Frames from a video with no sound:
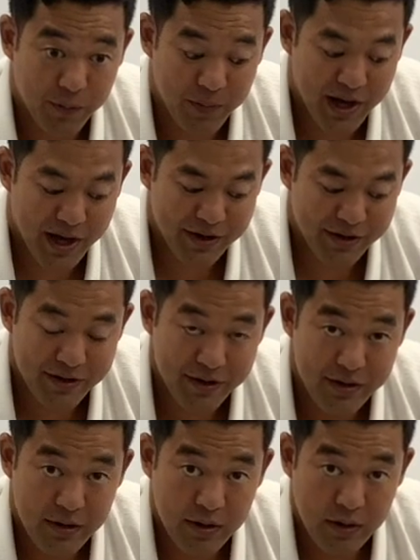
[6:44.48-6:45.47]
mat.
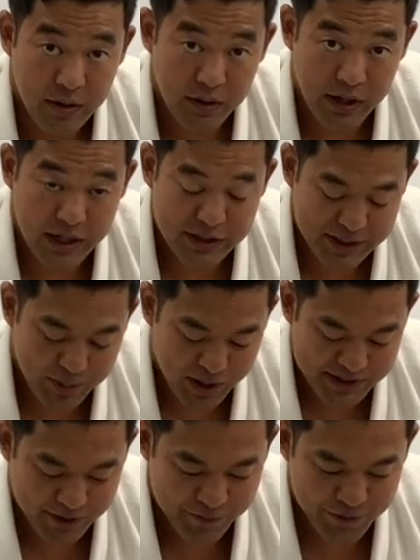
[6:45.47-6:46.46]
Okay, Tim,
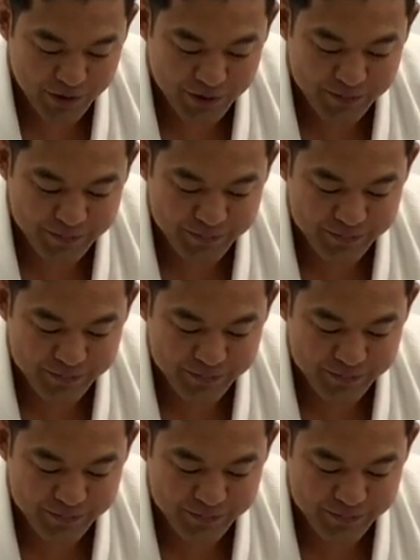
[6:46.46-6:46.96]
how does that feel?